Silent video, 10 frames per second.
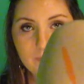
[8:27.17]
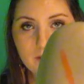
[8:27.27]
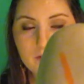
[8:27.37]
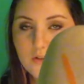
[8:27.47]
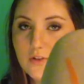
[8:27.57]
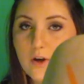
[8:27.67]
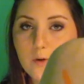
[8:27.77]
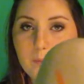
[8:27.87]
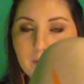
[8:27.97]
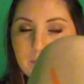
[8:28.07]
It's
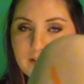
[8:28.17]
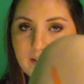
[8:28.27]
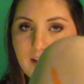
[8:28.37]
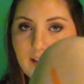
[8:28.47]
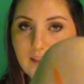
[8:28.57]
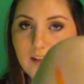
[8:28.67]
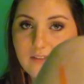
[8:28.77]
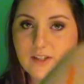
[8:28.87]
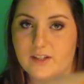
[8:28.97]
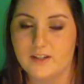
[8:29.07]
so pigmented. I
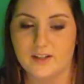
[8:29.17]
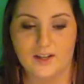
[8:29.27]
love it.